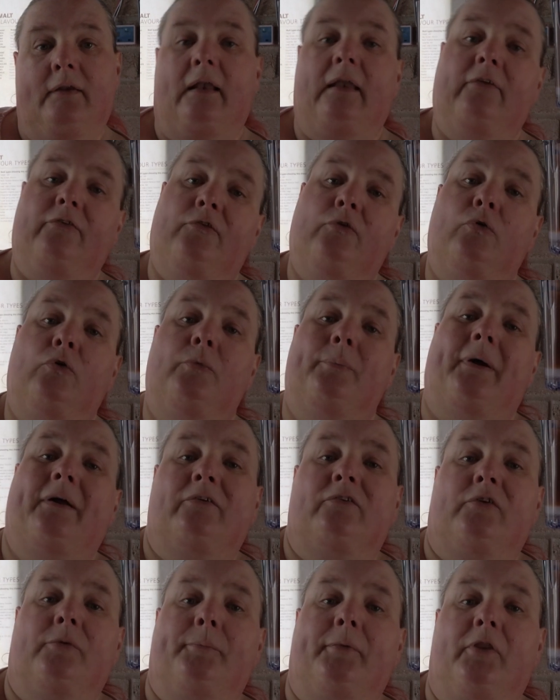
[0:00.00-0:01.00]
Now let's talk
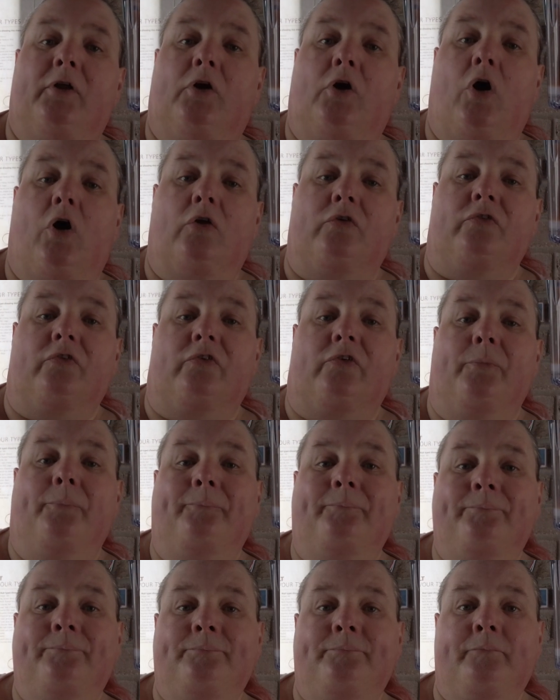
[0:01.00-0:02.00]
about some of the cons.
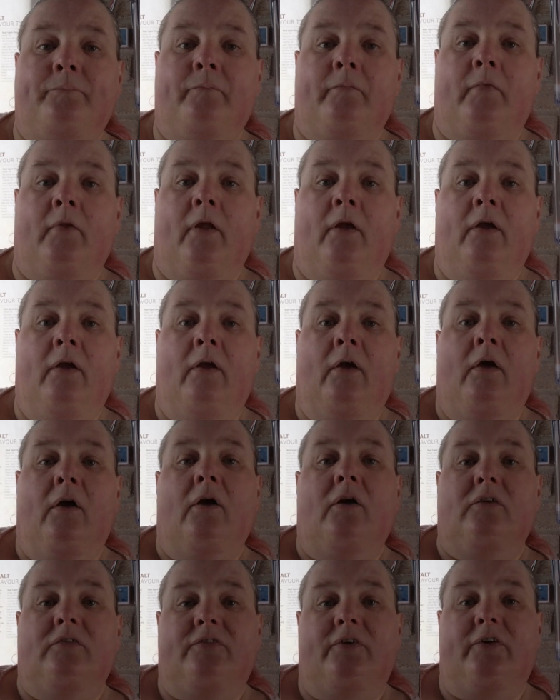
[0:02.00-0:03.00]

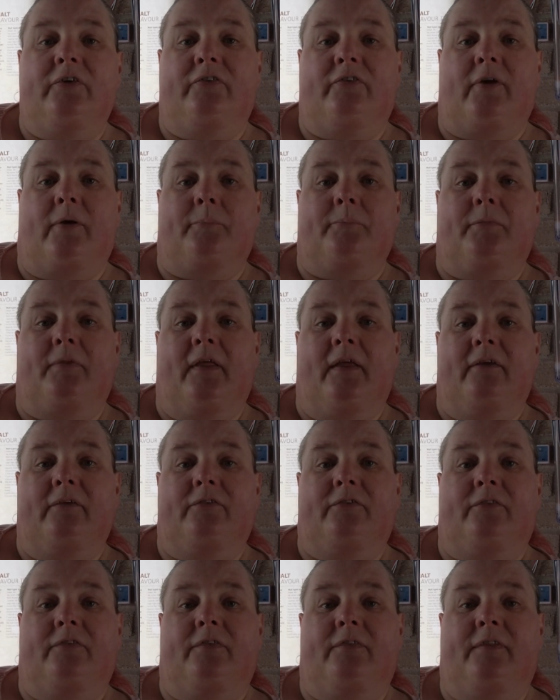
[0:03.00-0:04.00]
First up,
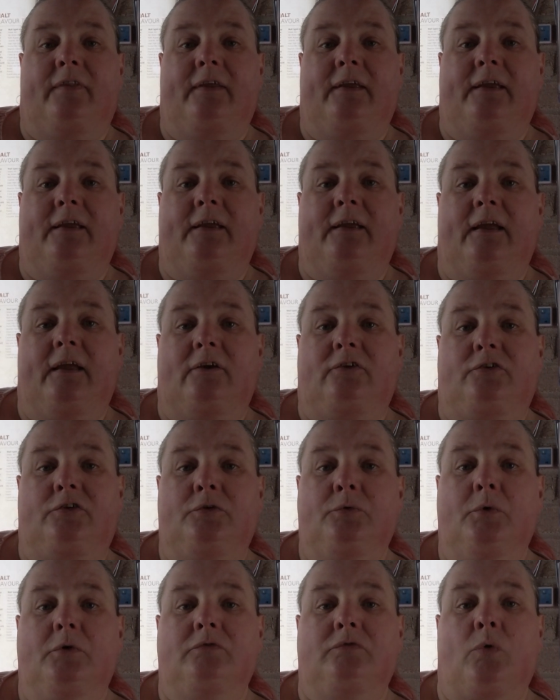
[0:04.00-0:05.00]
there's the
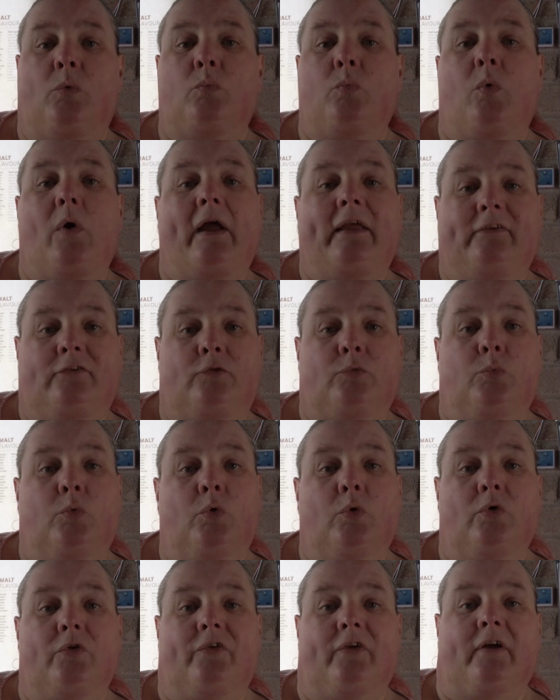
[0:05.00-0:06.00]
issue of waste
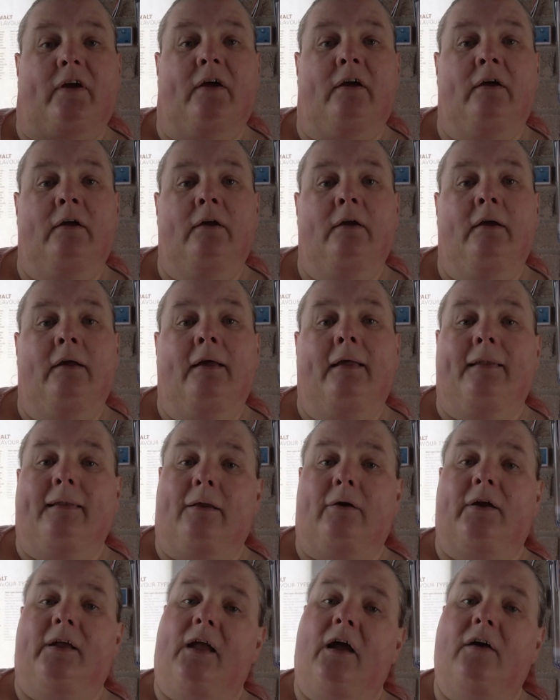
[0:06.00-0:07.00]
water.
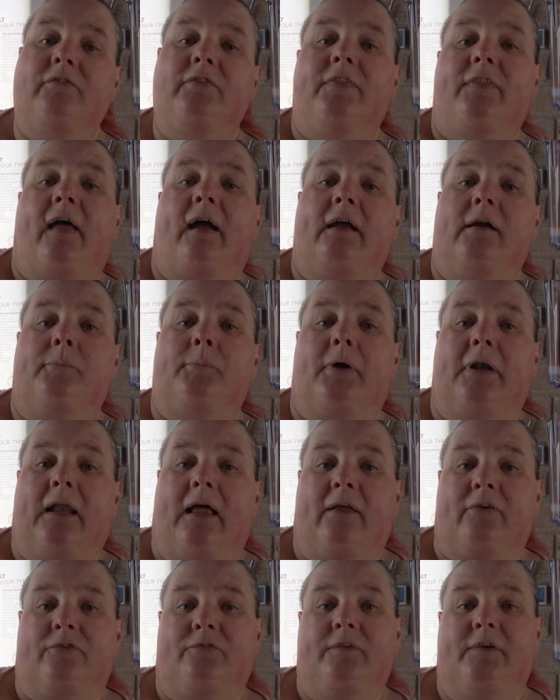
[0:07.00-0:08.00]
Now I covered that in my
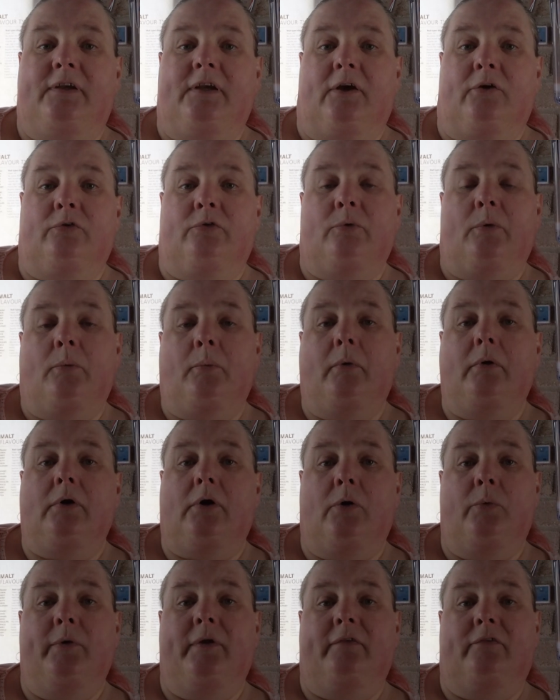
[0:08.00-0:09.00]
last video, so I won't
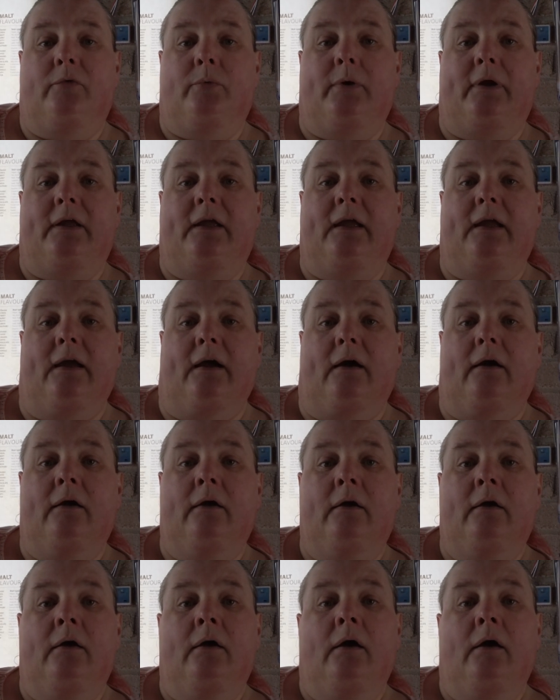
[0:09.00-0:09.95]
go into it here